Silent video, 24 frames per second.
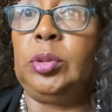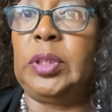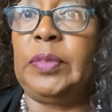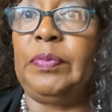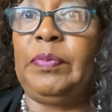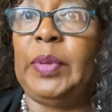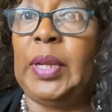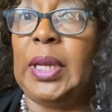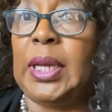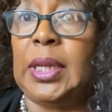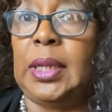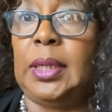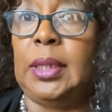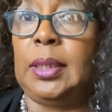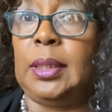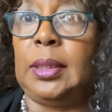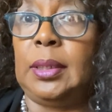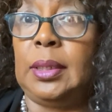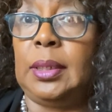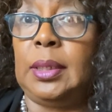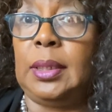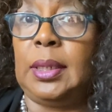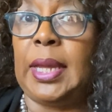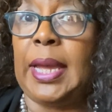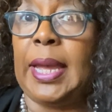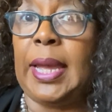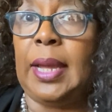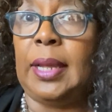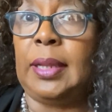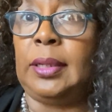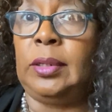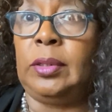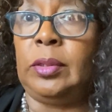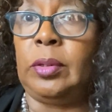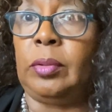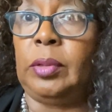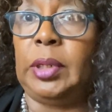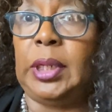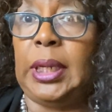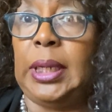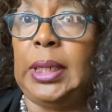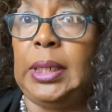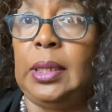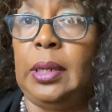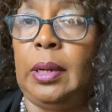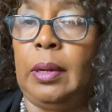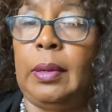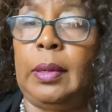to flicking the gas, the
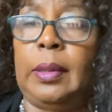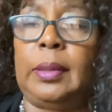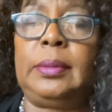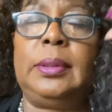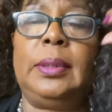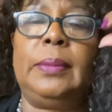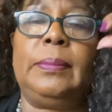heat on.